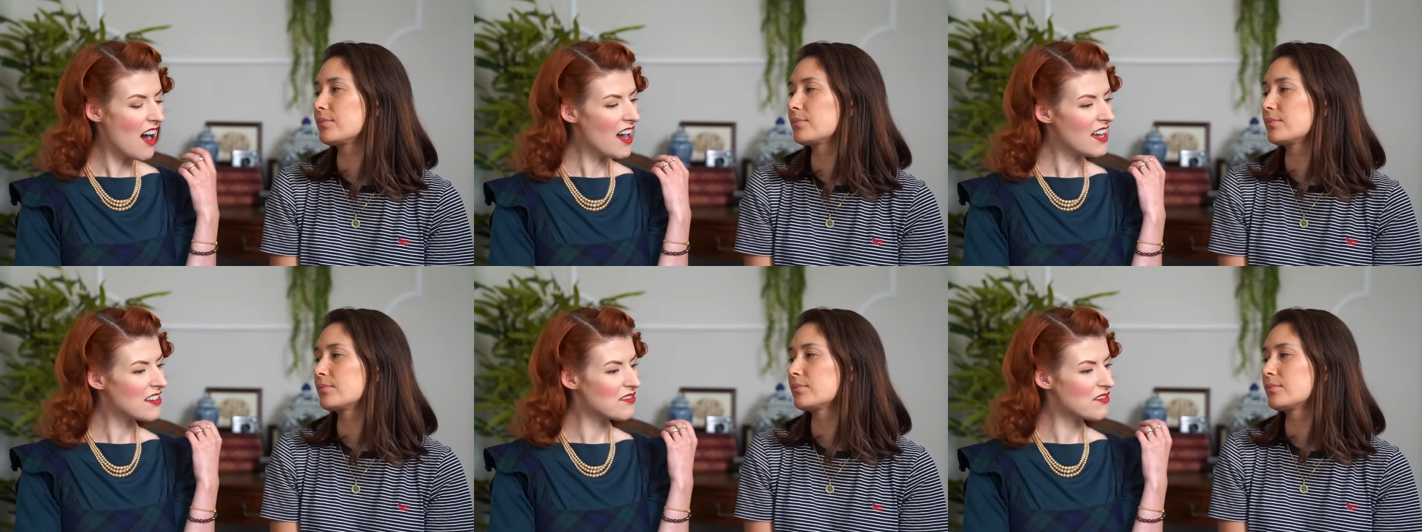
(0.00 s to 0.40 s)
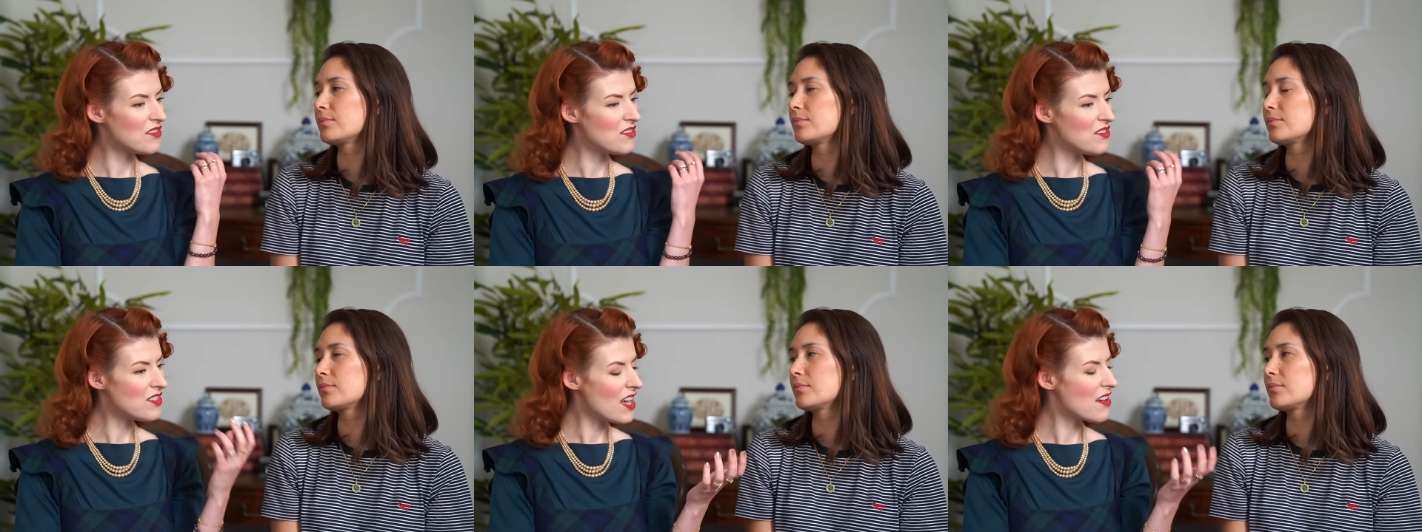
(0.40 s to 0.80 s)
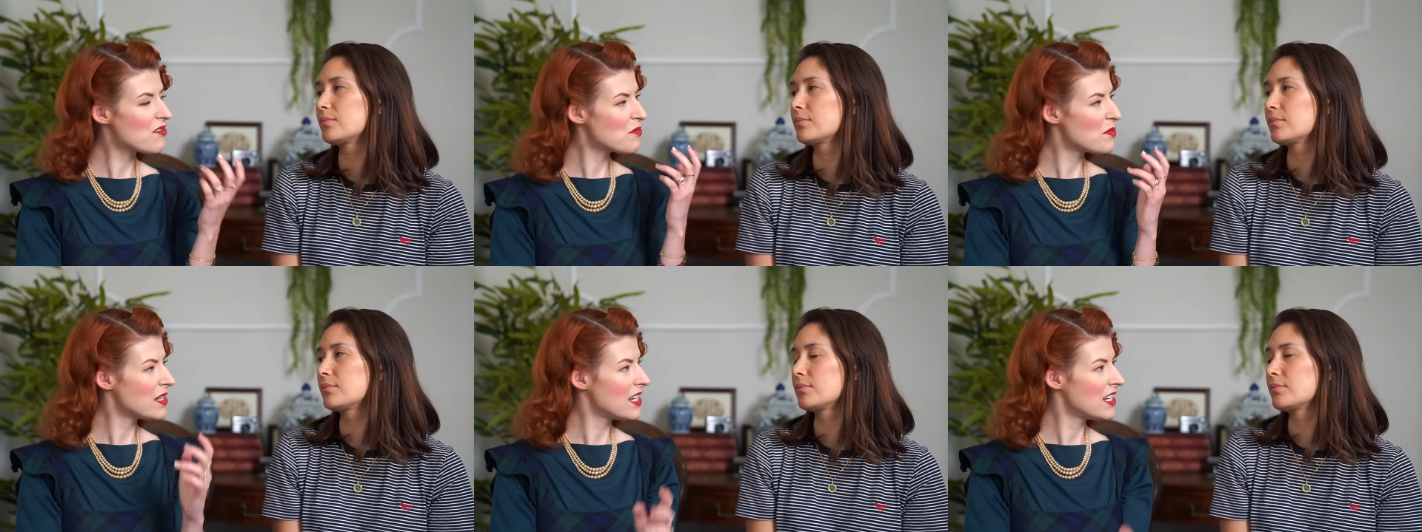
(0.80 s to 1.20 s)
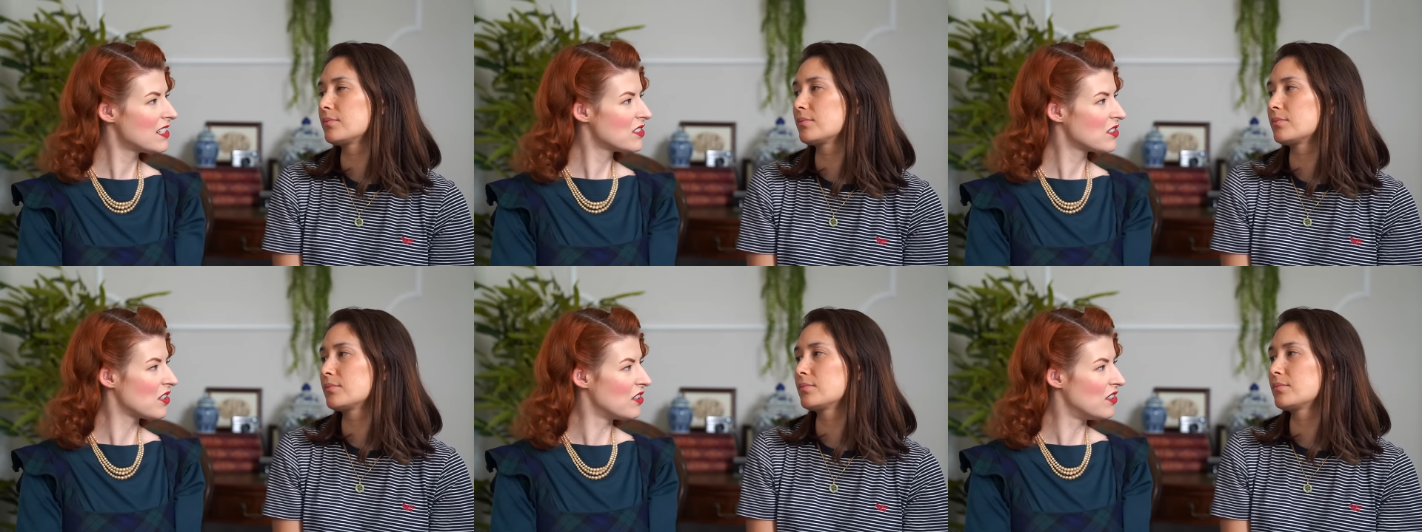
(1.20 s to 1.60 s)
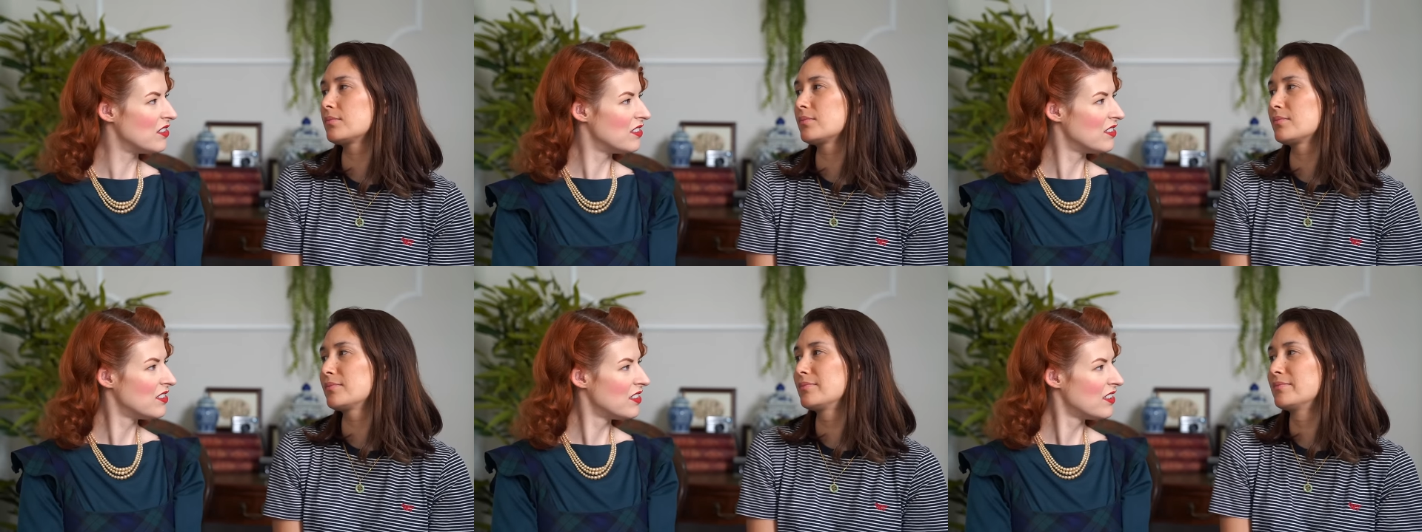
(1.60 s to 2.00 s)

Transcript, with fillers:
Speaker 1: I have never been hit on